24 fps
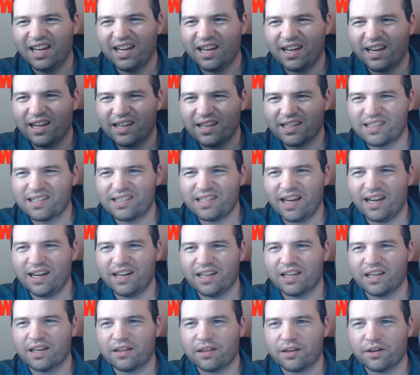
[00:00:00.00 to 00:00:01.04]

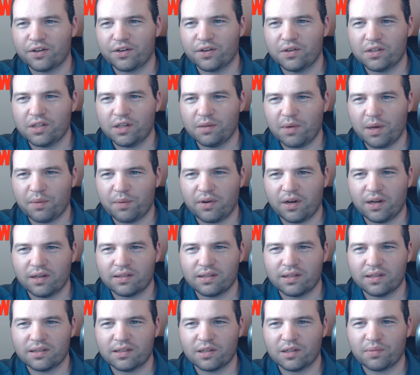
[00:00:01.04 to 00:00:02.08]
SETI. They're using my
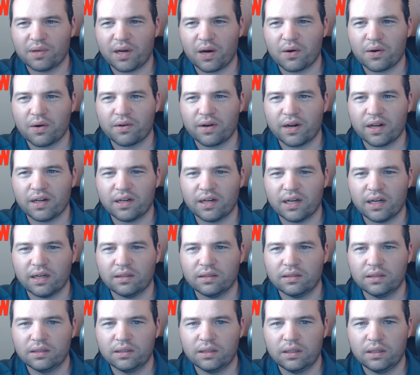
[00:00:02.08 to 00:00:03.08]
processing power right now